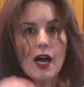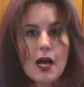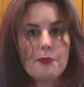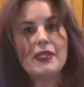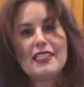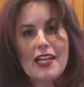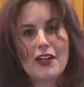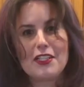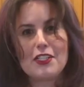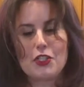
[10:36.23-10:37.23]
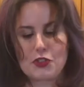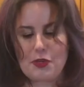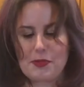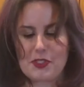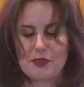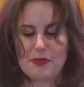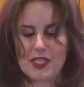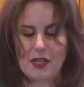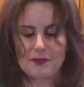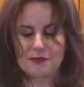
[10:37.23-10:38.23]
I'll put it down in the descriptions
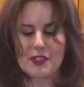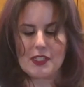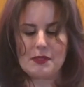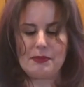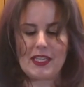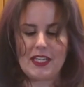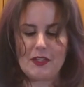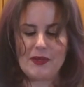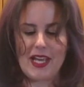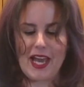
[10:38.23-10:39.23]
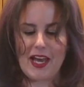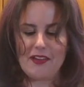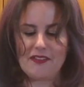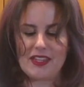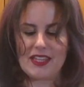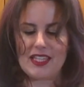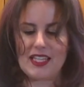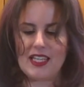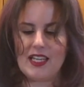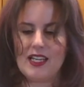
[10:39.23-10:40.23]
below. But here we have
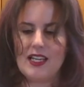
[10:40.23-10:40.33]
the